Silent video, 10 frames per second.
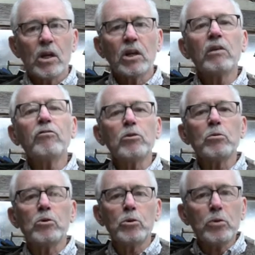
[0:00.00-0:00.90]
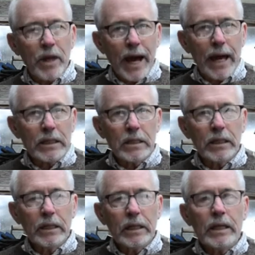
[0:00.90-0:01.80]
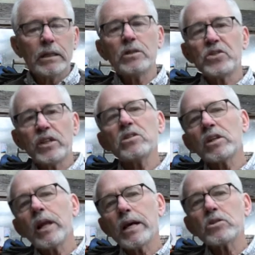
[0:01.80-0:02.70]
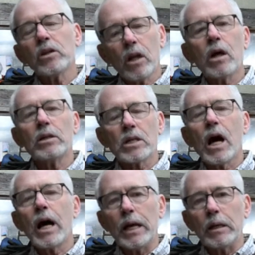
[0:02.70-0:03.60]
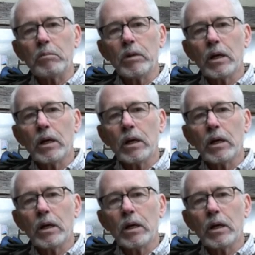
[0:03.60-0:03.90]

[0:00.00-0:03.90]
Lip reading: And if you do that, then seeds can last a long time.